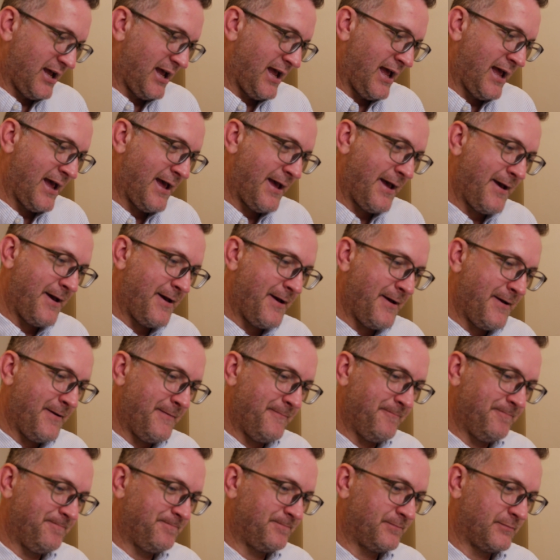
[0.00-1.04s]

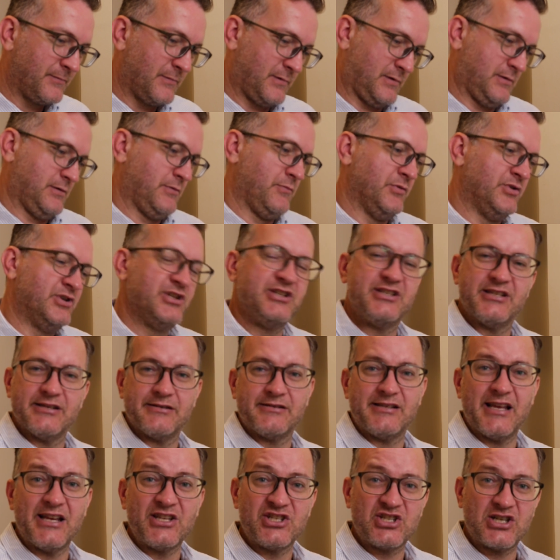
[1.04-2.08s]
which is
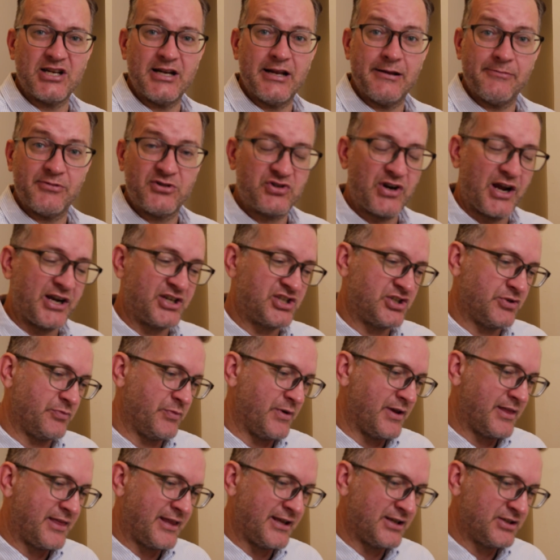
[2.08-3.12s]
essentially abstraction
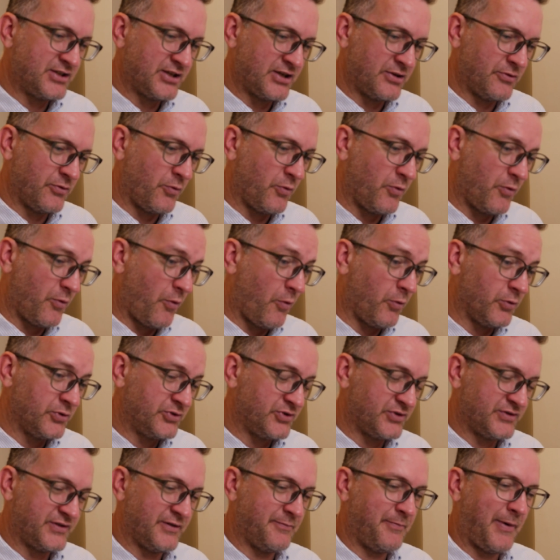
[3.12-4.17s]
where things can all
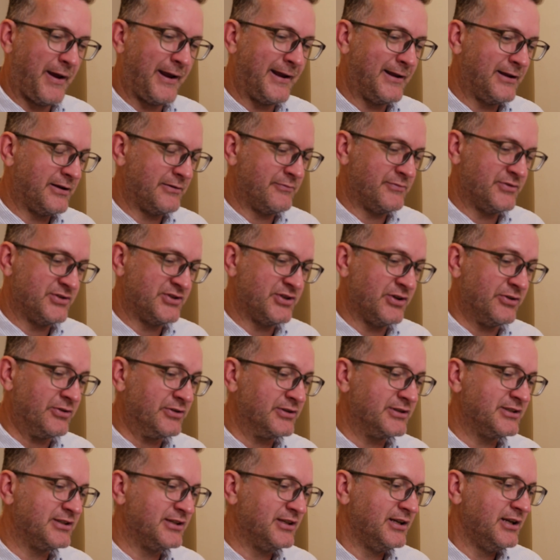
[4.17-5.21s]
sorts of pain can
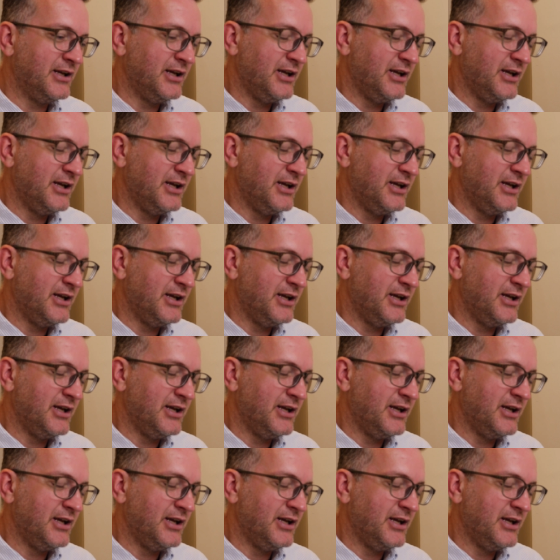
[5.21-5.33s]
result.